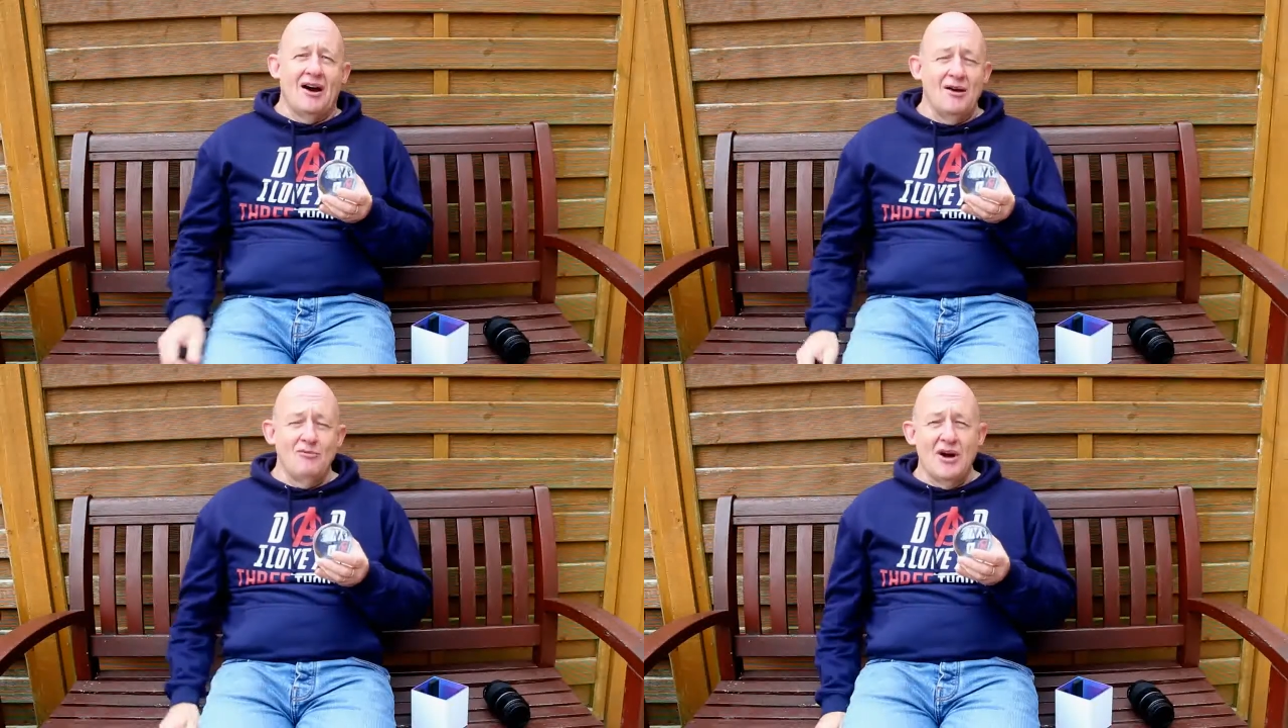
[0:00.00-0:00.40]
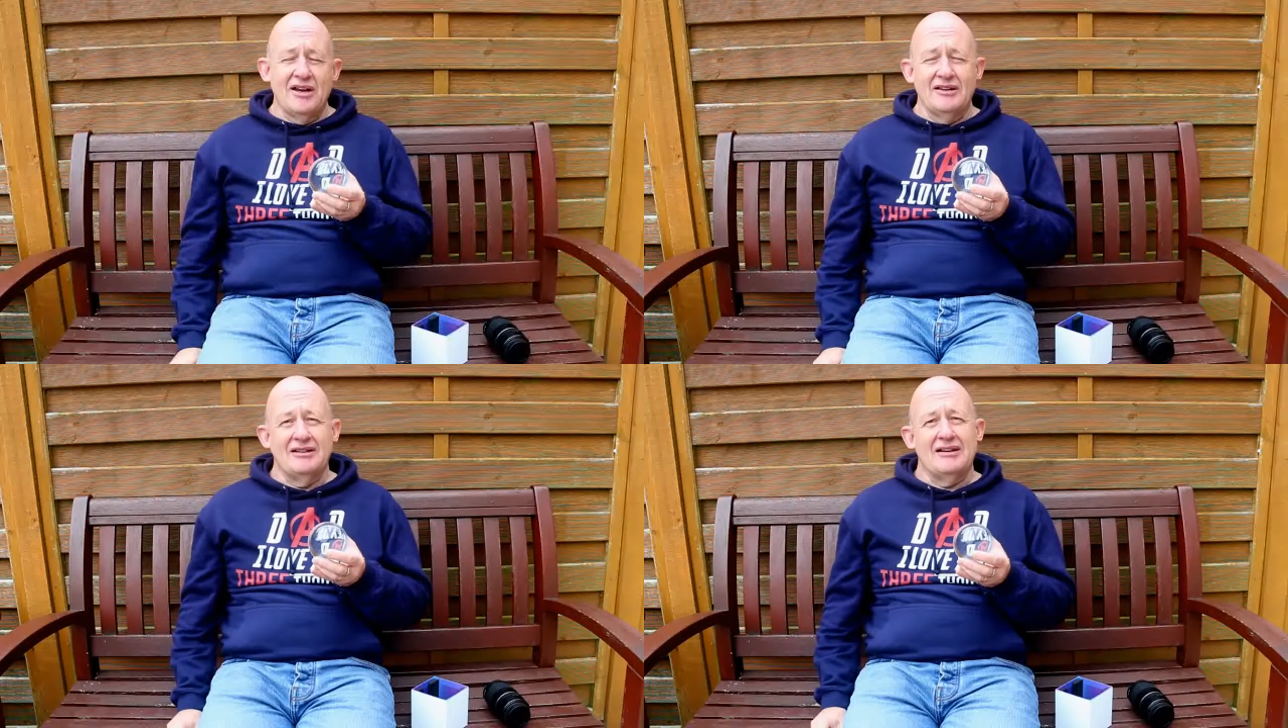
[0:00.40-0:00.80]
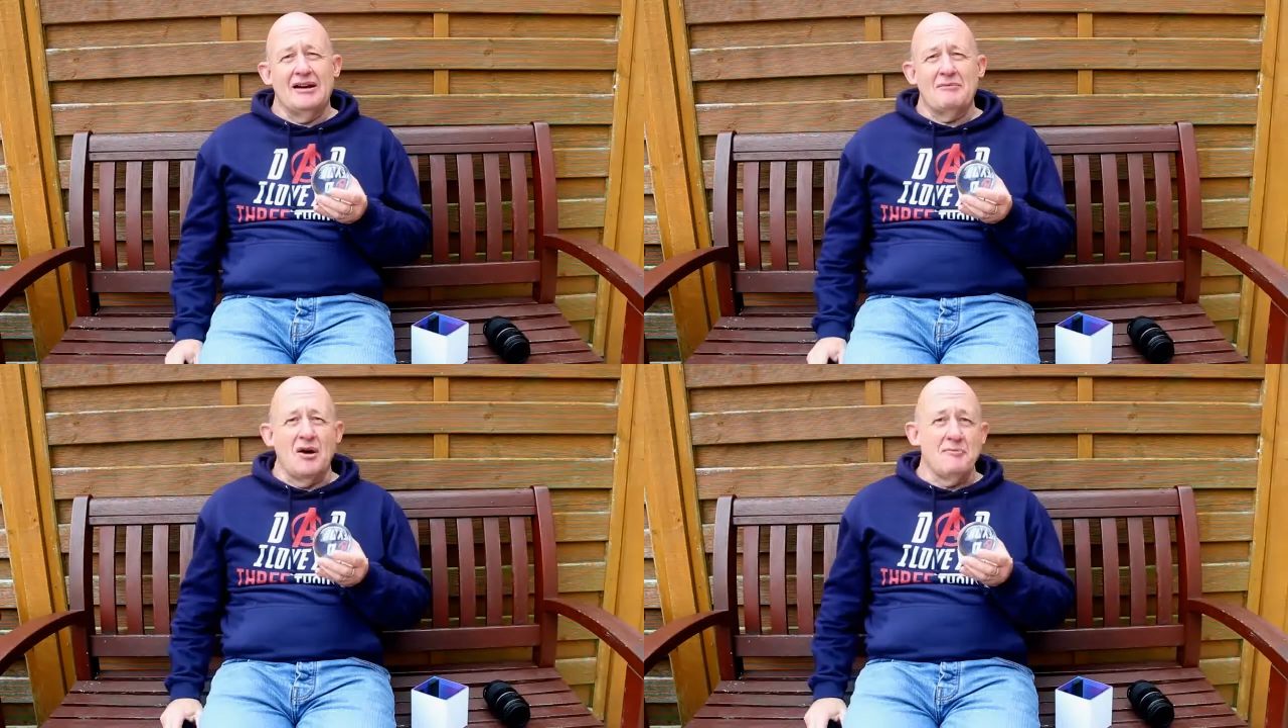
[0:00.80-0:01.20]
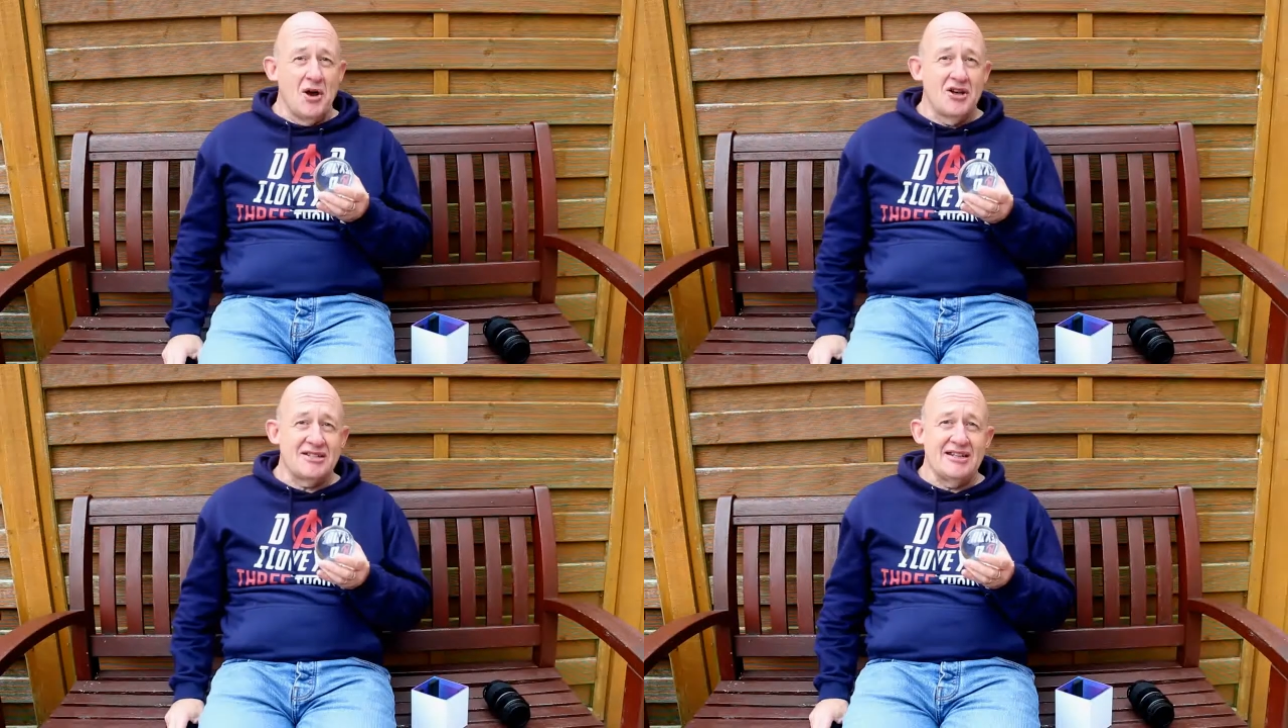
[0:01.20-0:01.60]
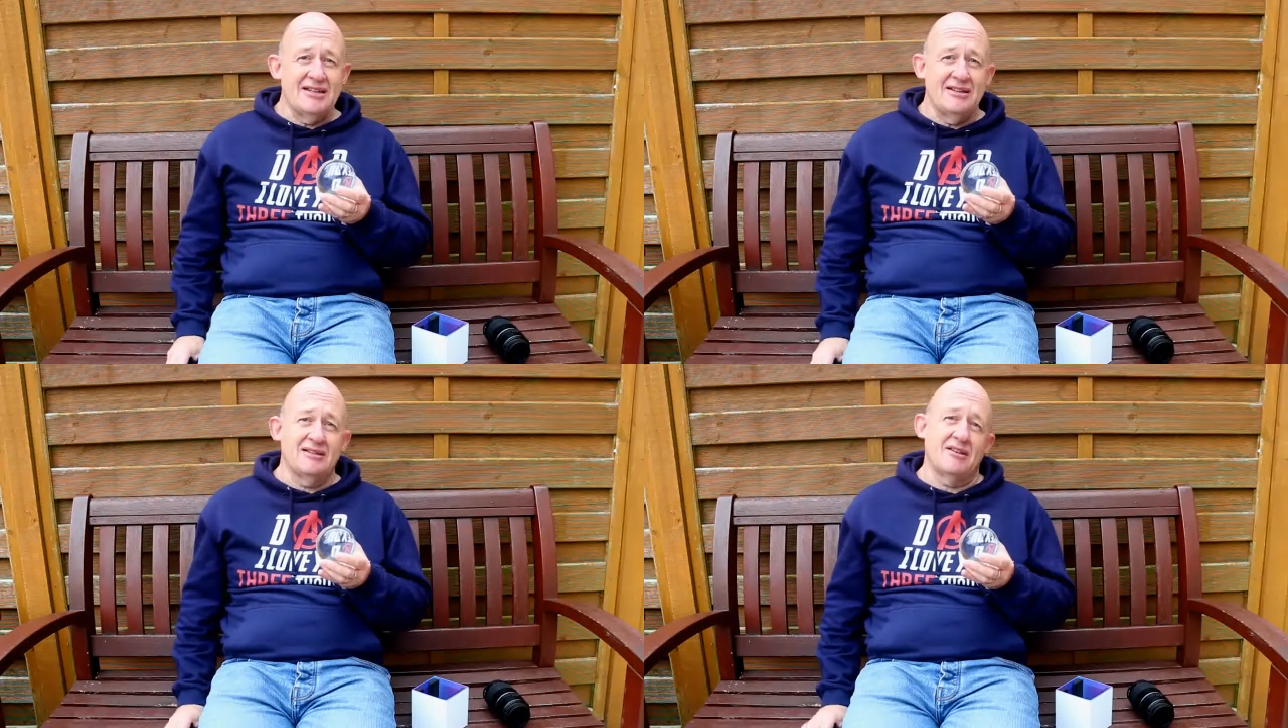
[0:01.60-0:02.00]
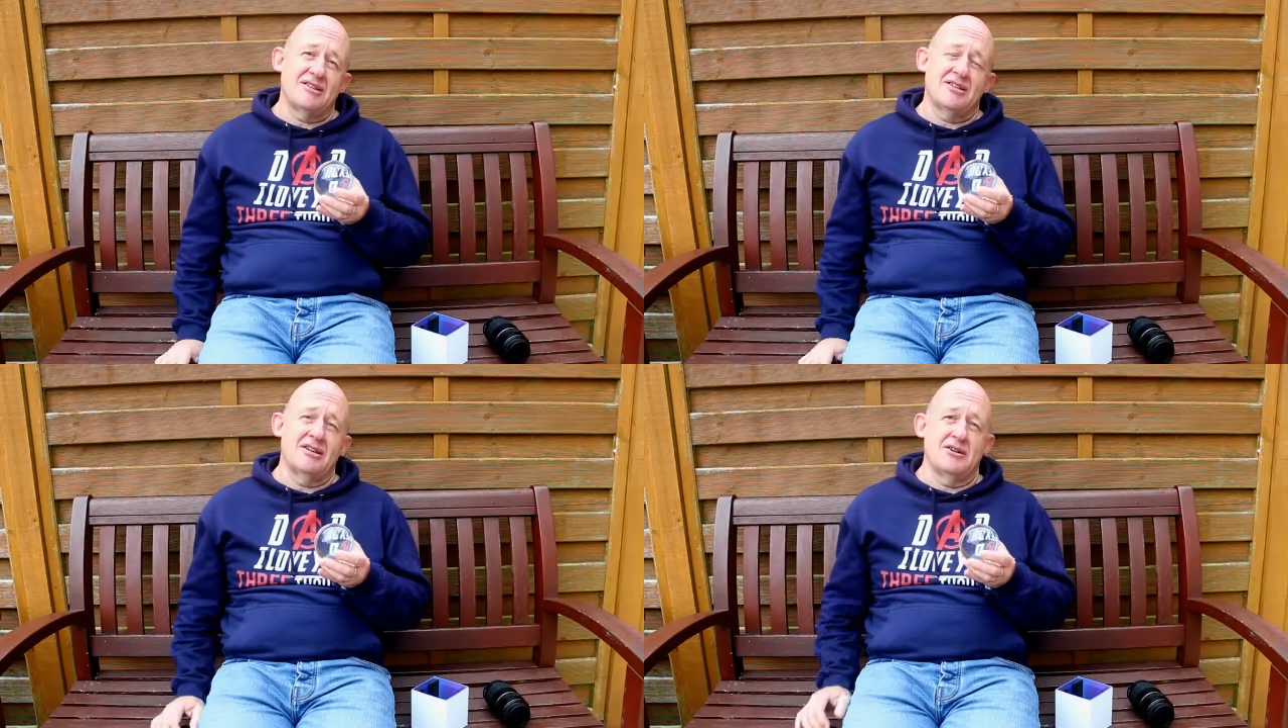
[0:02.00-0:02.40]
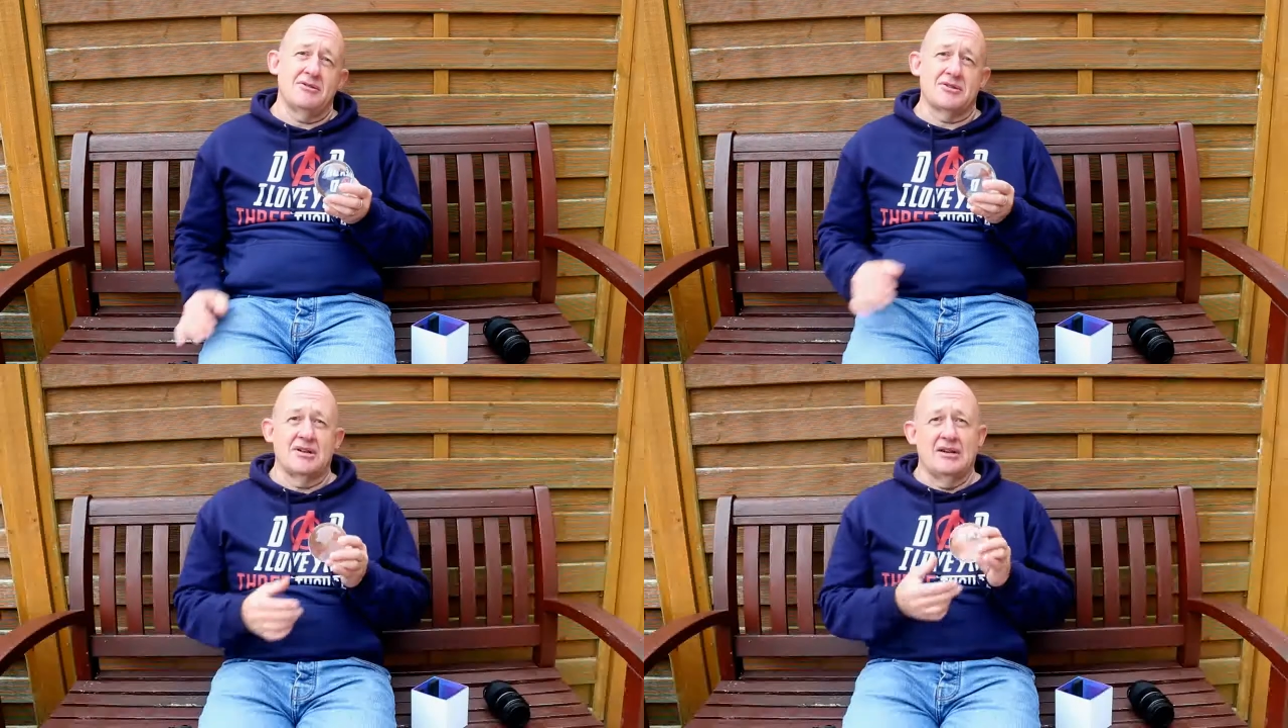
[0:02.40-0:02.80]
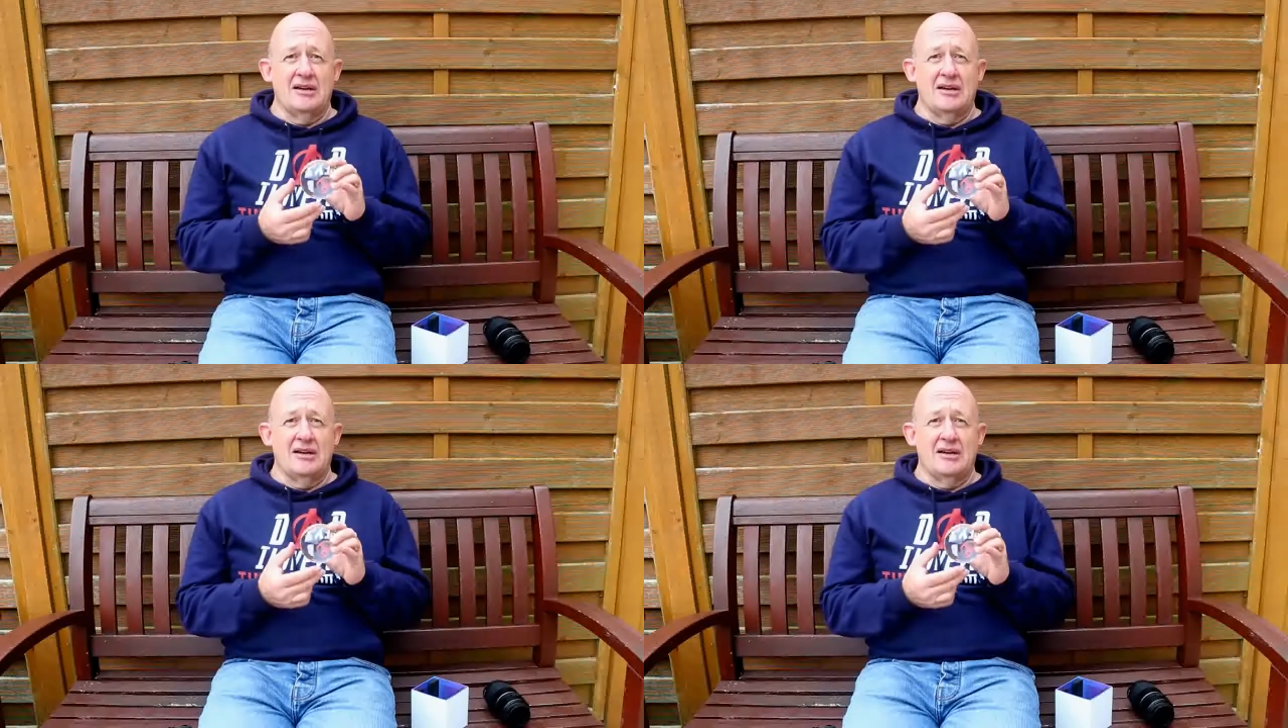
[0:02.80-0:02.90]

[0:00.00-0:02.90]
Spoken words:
I personally like to use